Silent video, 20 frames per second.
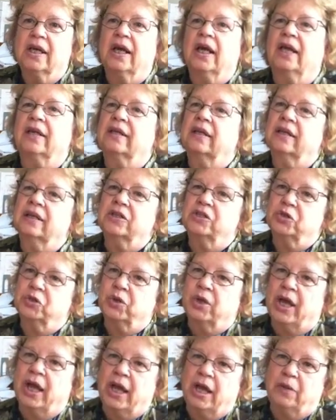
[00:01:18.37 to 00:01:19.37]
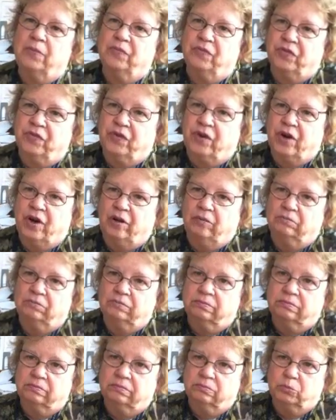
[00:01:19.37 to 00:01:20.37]
and kids who came from
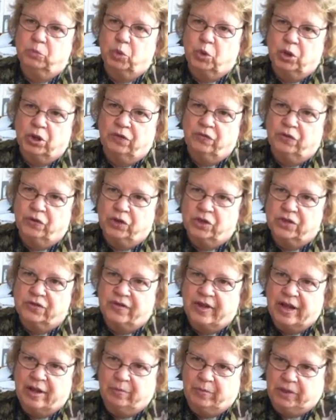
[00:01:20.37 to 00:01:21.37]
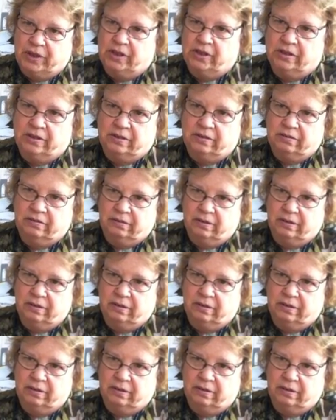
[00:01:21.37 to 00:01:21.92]
more adverse families